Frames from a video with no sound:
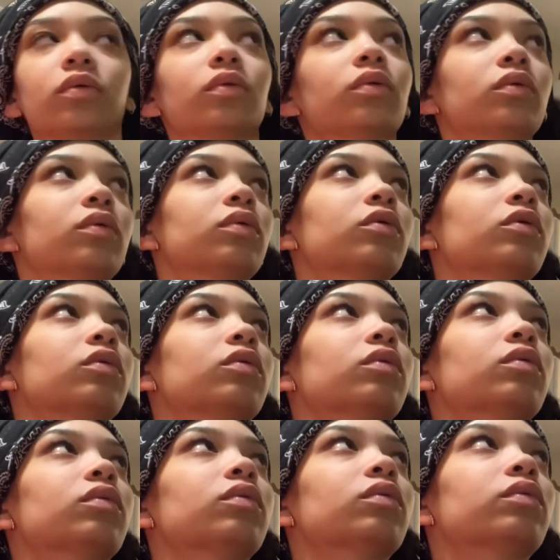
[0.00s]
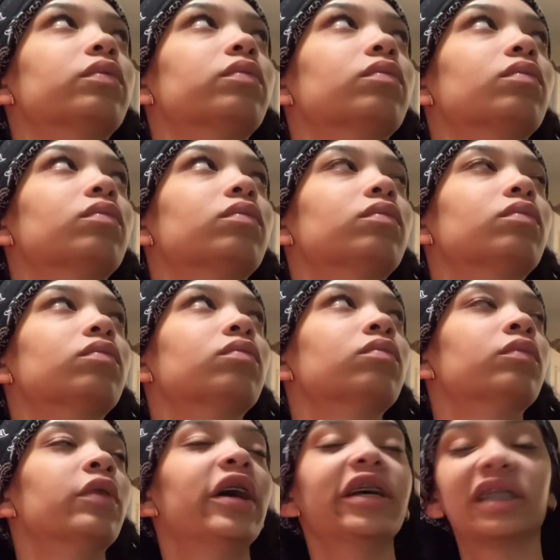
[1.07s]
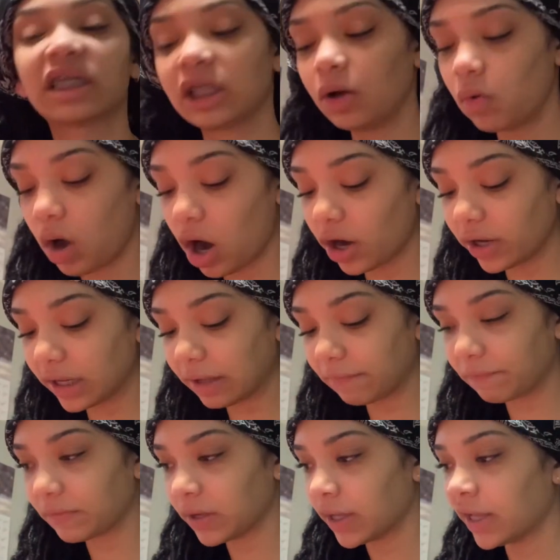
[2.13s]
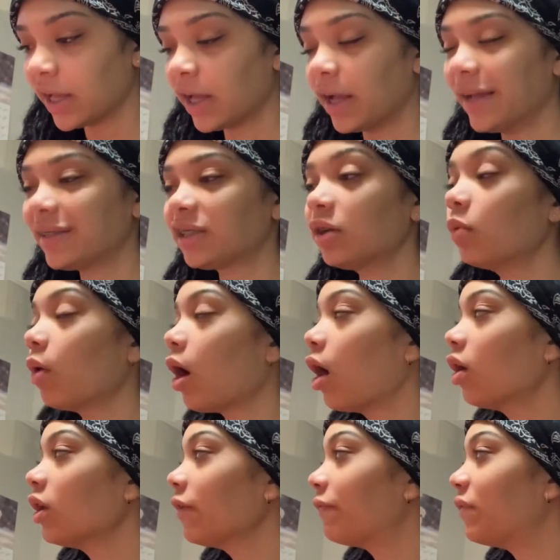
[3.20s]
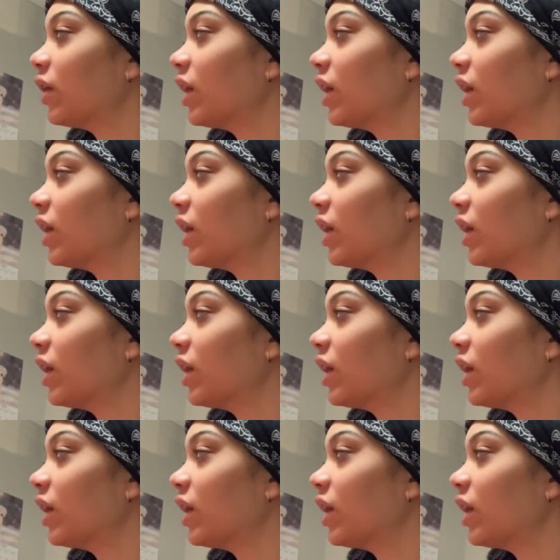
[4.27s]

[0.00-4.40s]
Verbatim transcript: in God? Oh my! It's too early. God, it's too early for